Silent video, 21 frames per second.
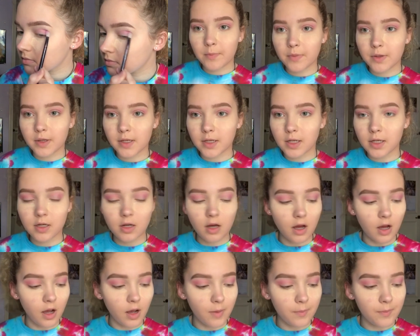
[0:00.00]
I'm picking
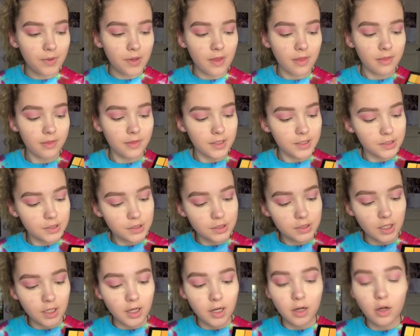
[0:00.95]
up this
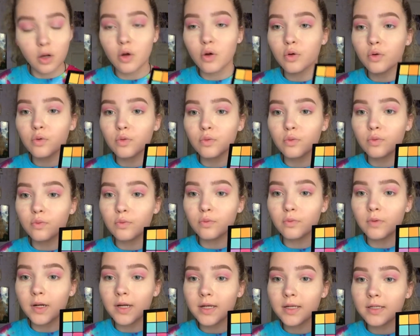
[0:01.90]
shade
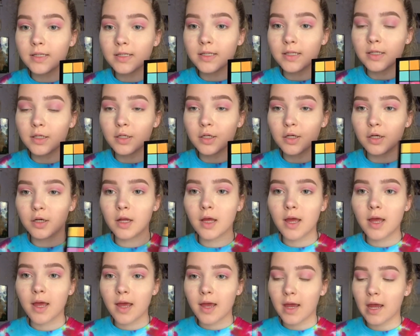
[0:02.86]
right here
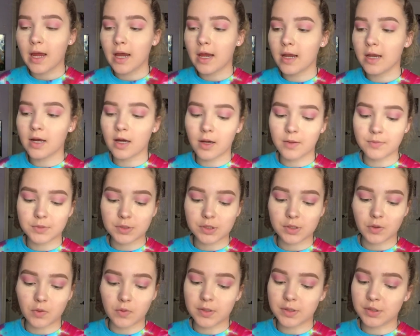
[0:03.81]
and I'm just
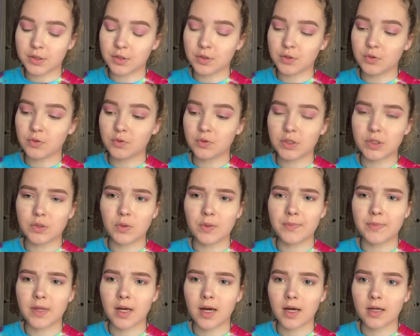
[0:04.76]
going to
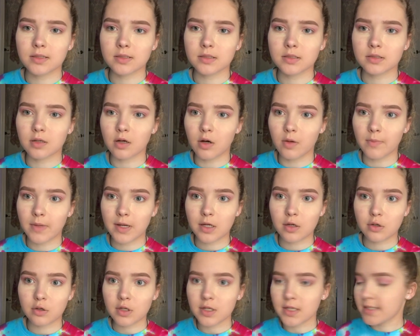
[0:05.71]
sweep that on my
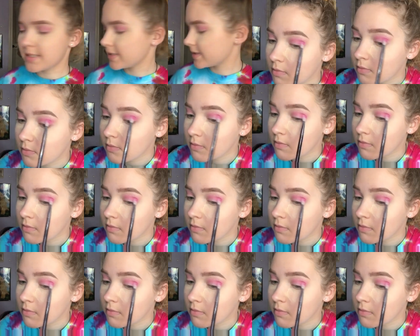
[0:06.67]
crease.